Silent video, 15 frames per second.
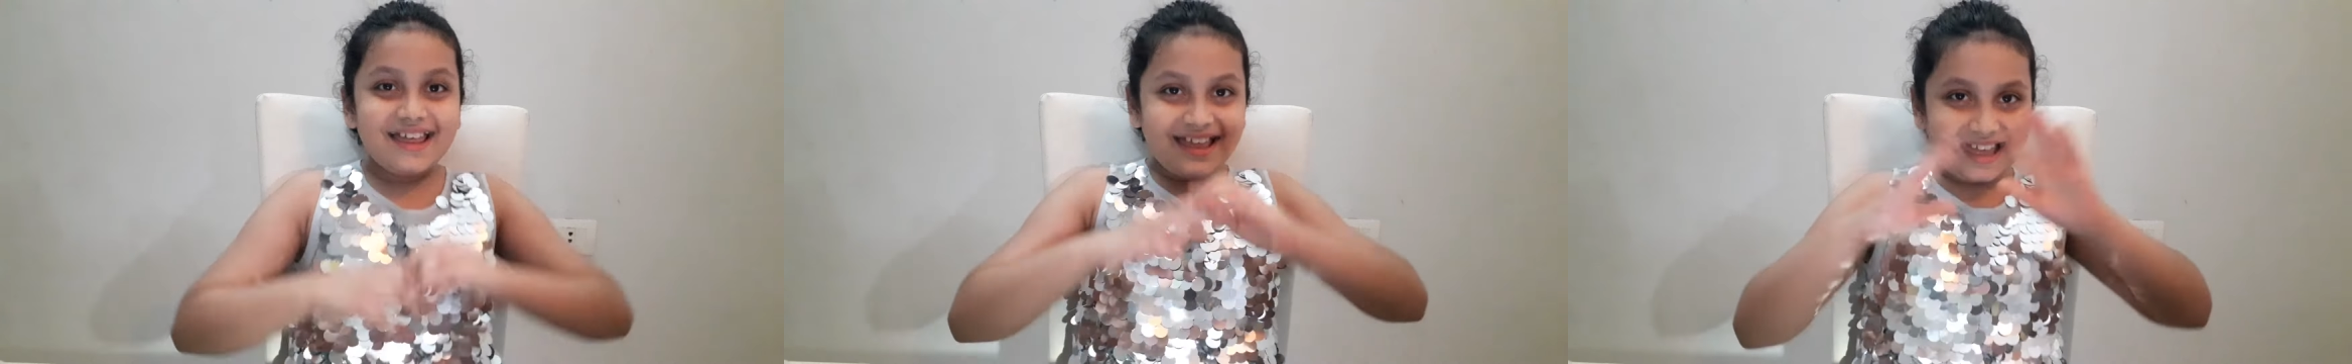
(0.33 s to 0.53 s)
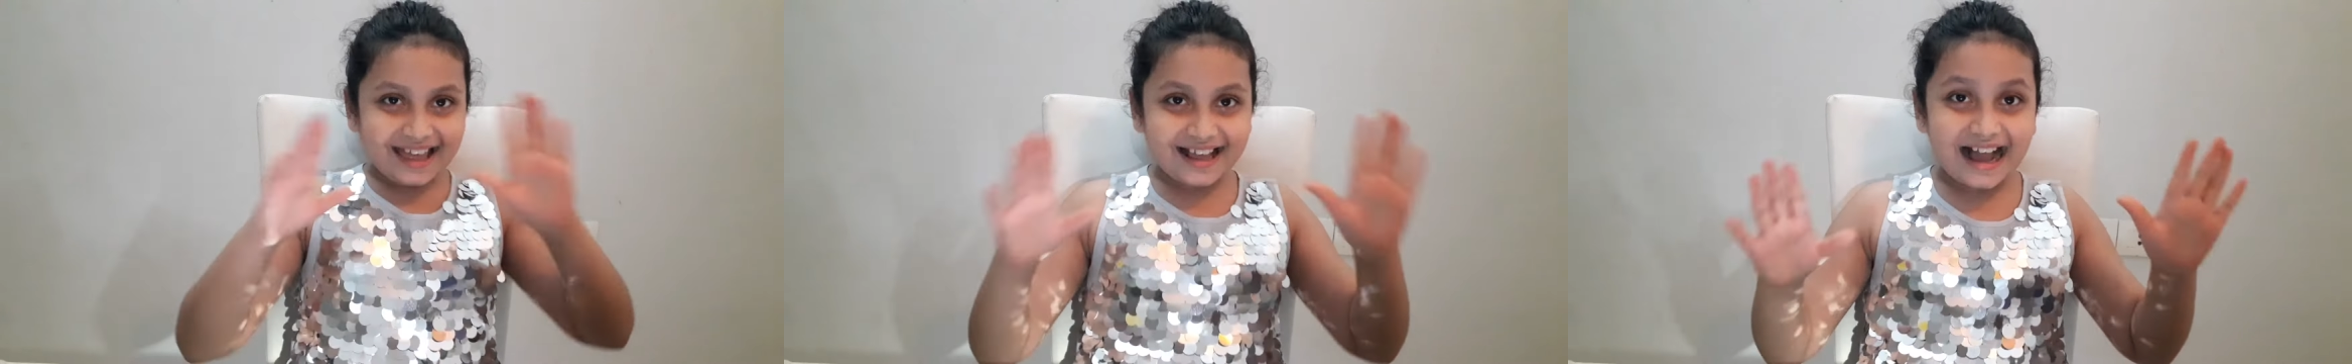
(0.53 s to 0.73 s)

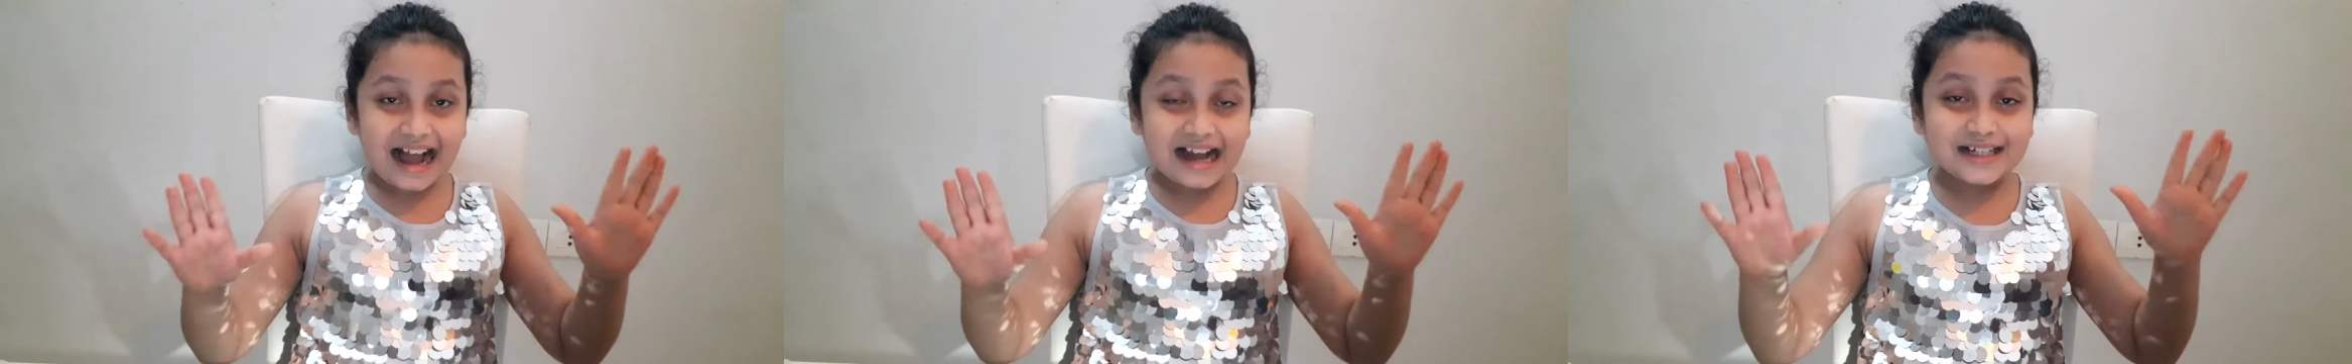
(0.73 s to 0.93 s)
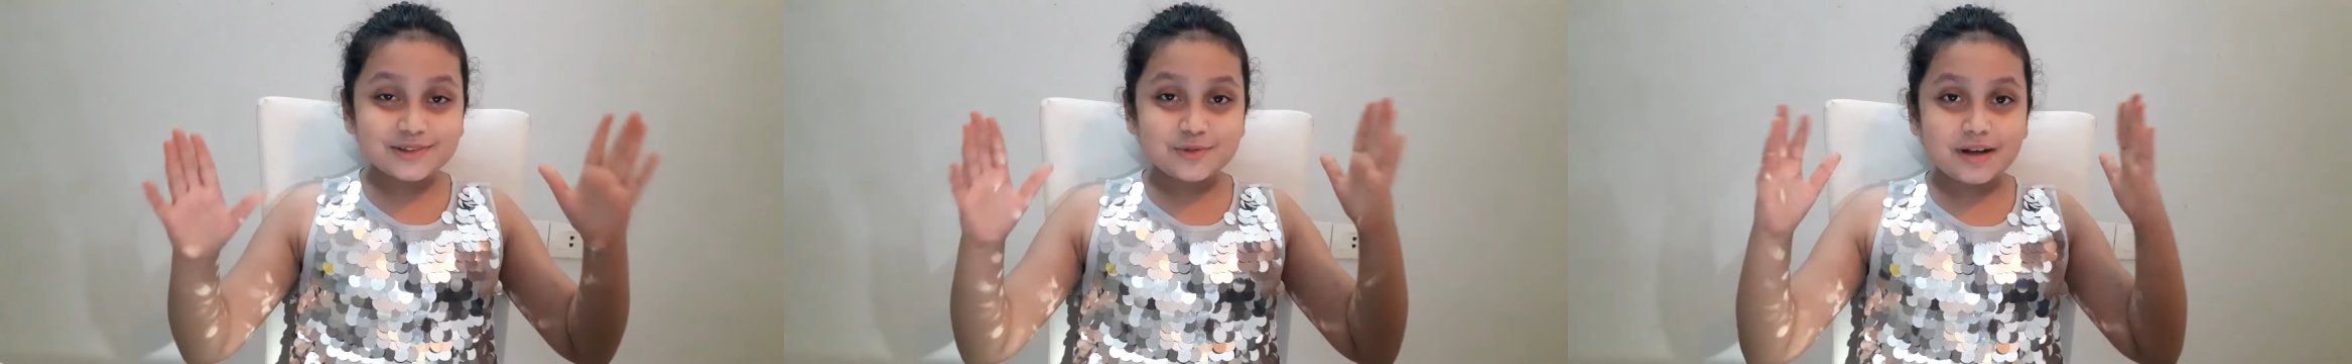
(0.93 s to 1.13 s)
Hey
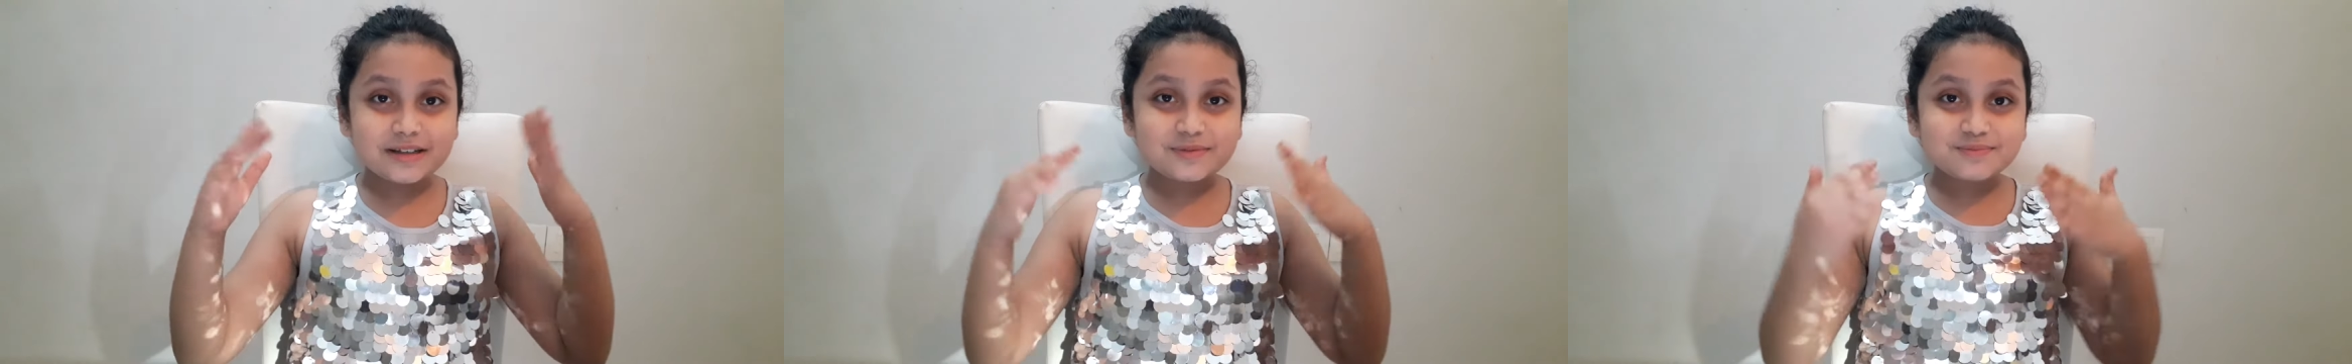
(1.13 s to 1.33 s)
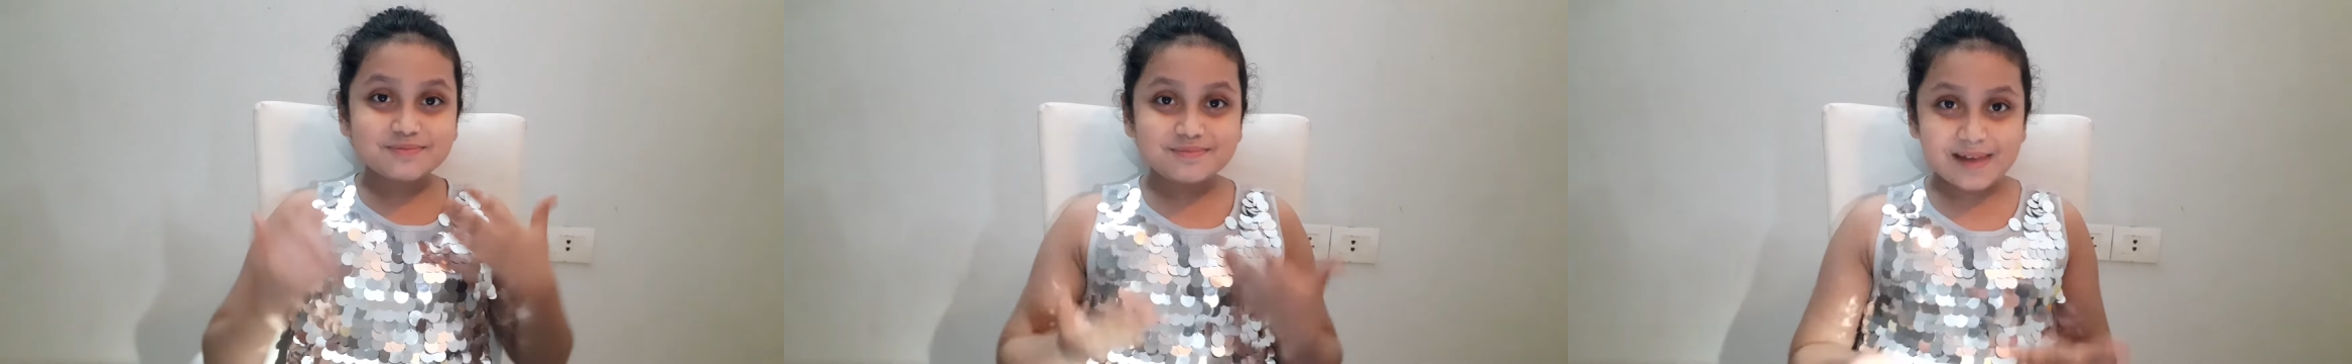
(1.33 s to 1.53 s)
guys,
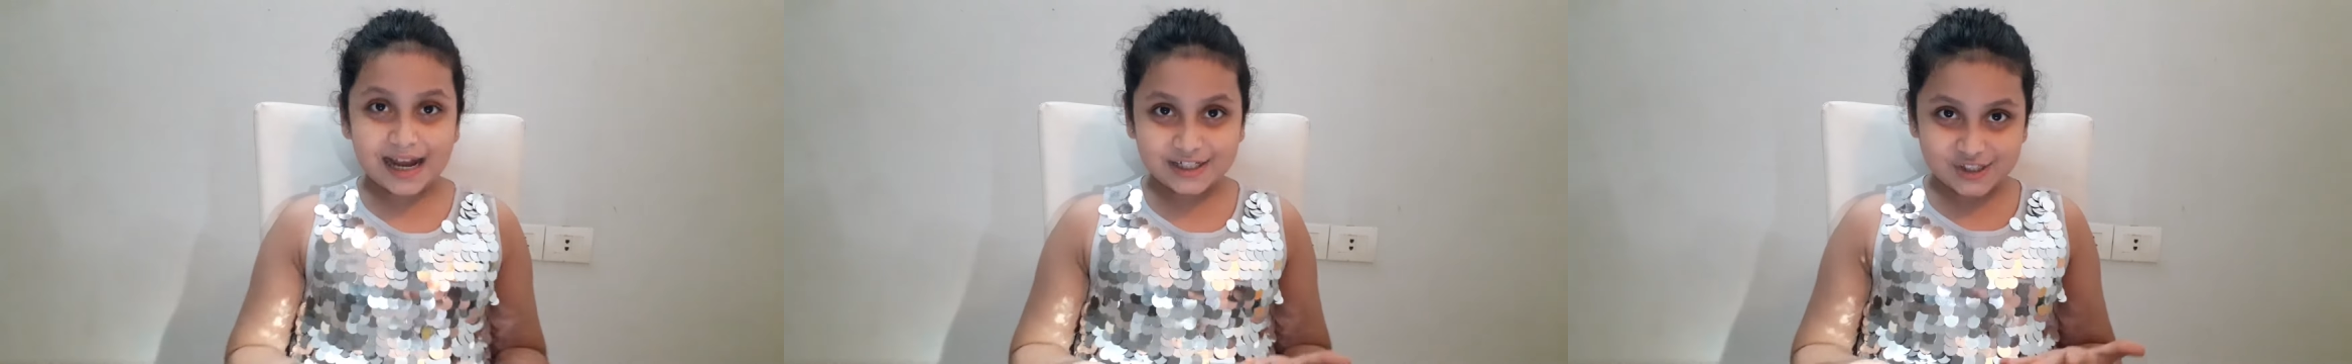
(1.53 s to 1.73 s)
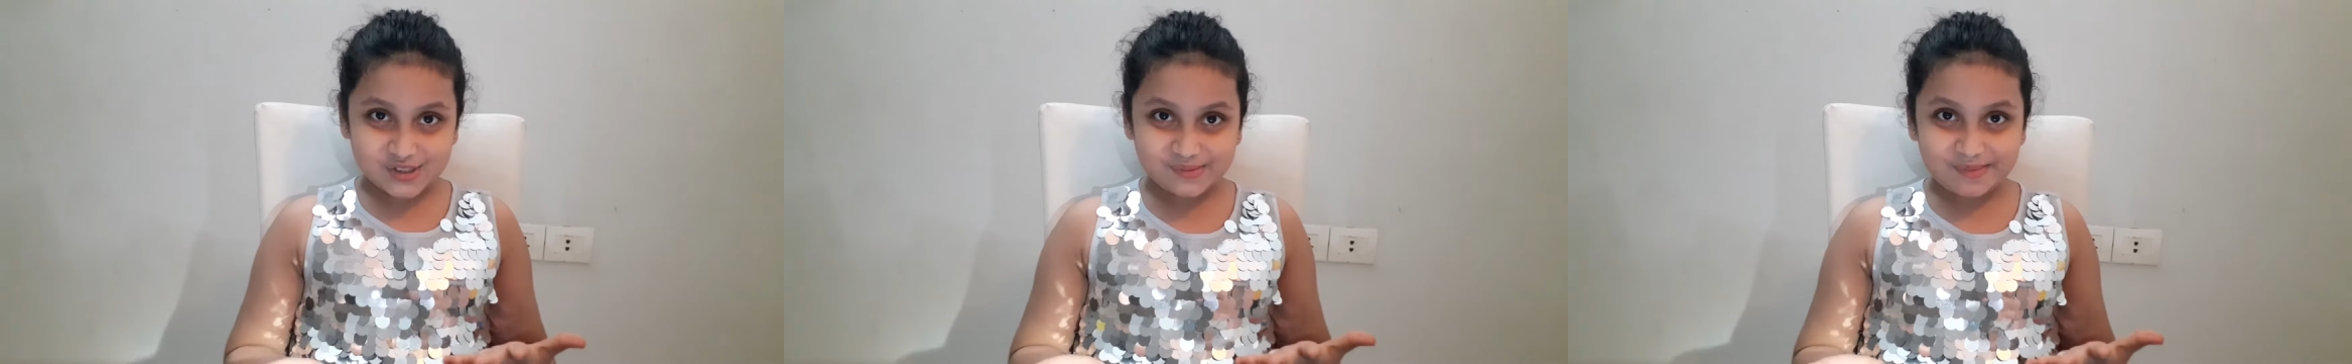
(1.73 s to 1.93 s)
welcome
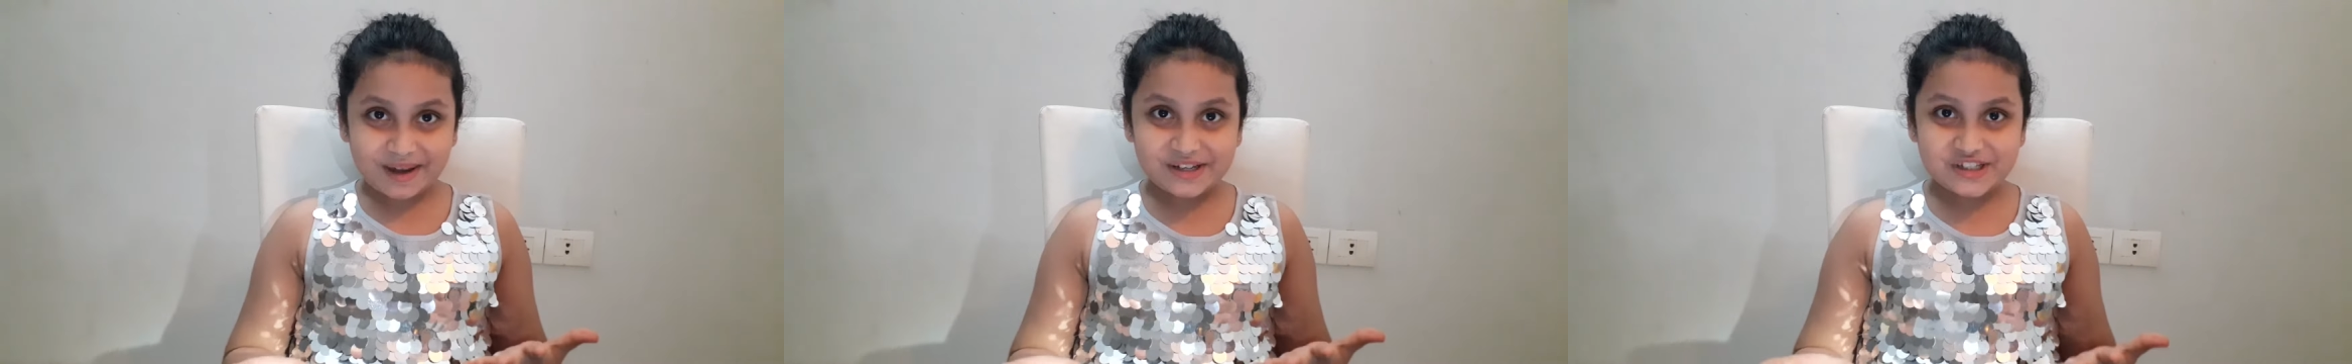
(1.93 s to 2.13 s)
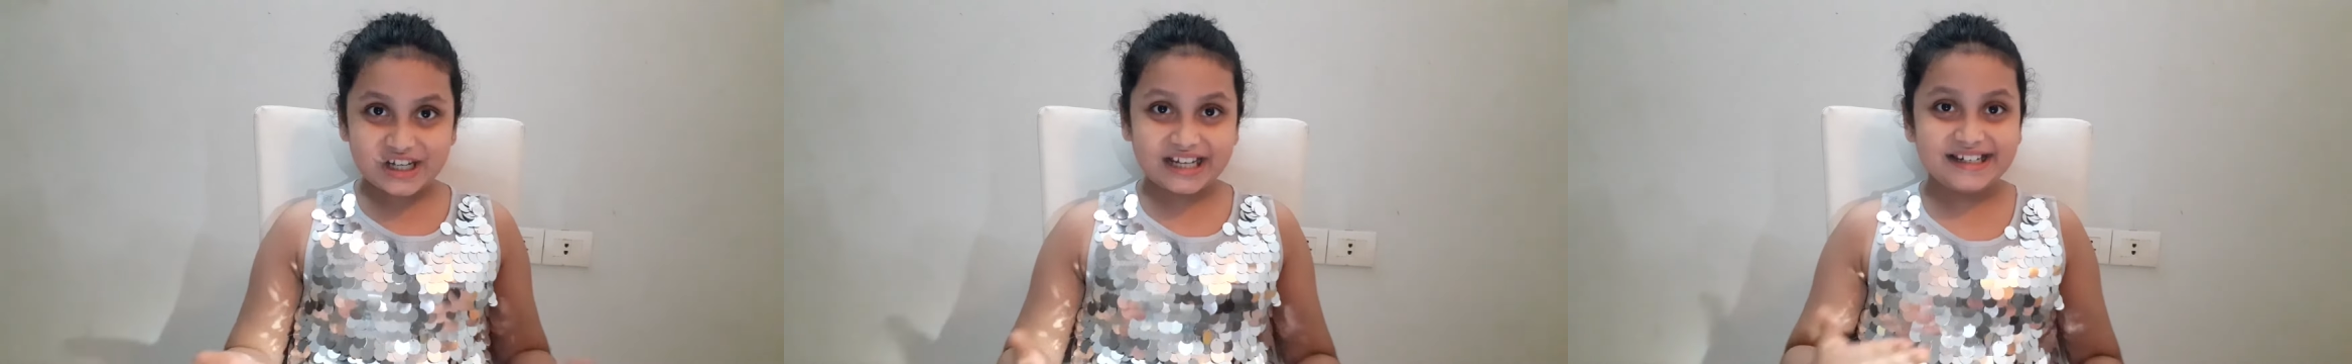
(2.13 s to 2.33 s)
back to
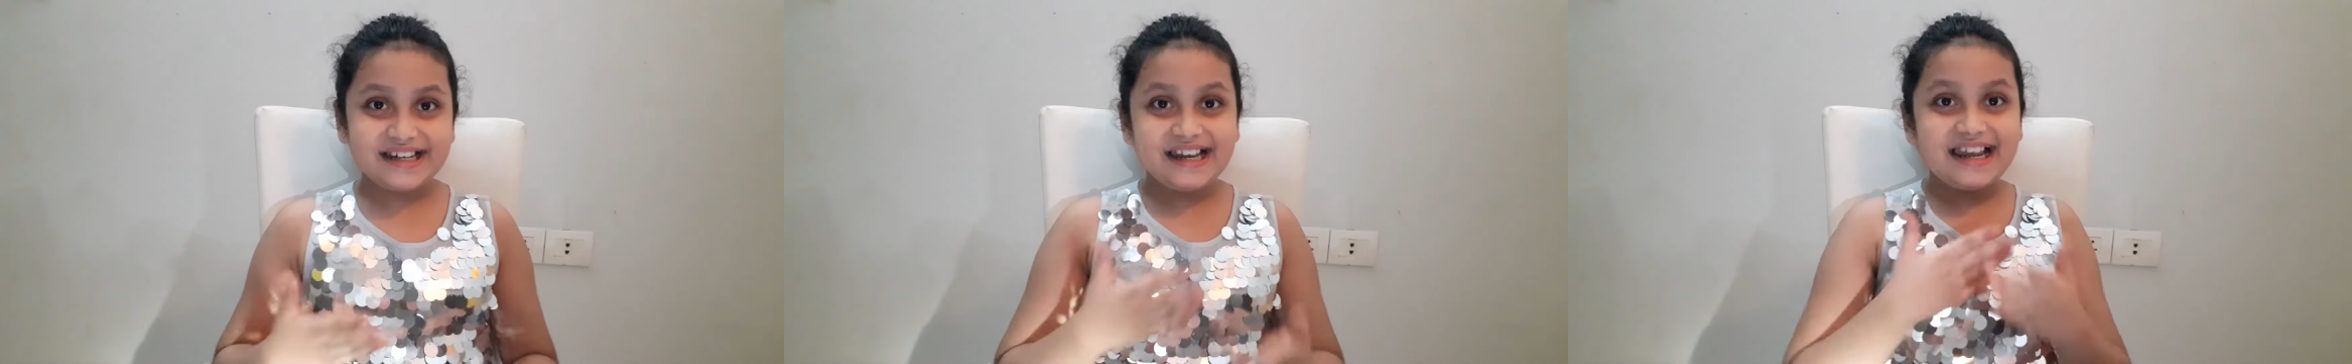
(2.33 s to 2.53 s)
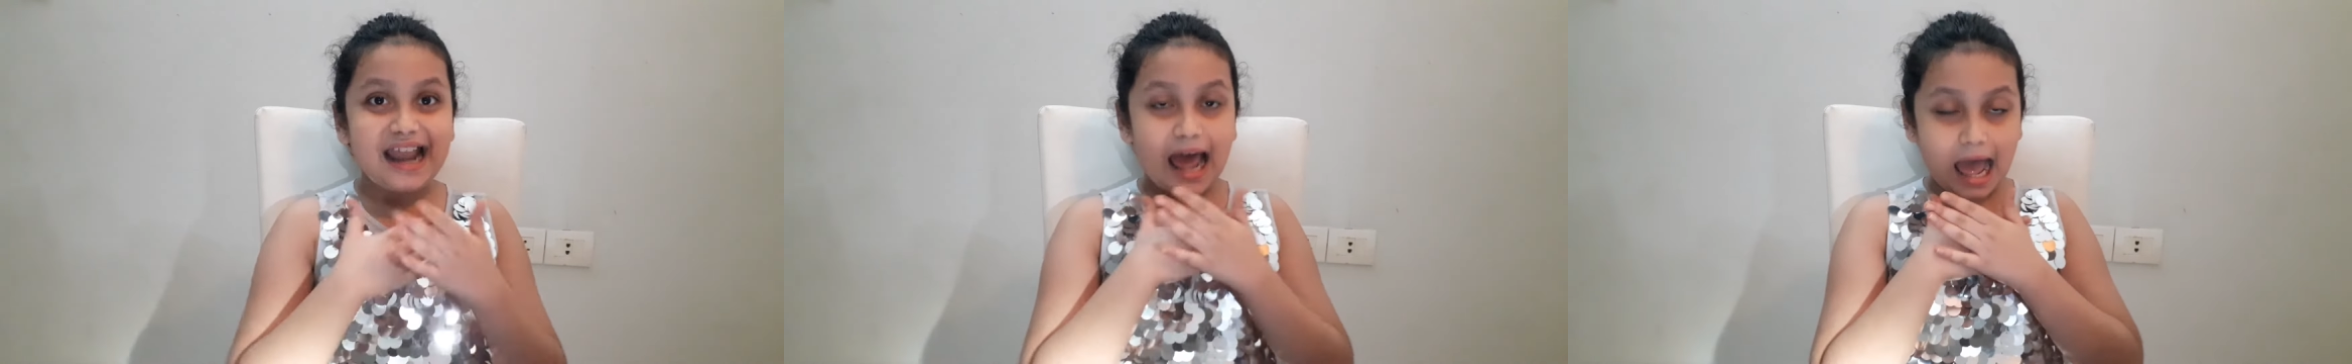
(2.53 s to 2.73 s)
my
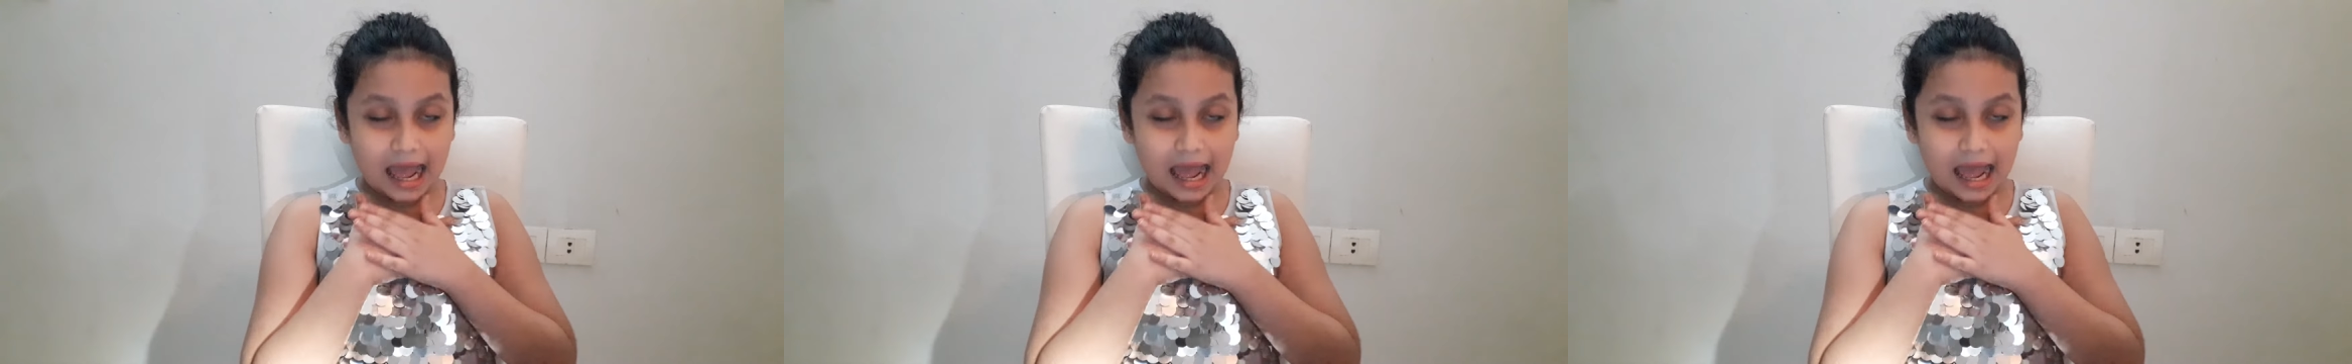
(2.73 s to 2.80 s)
channel.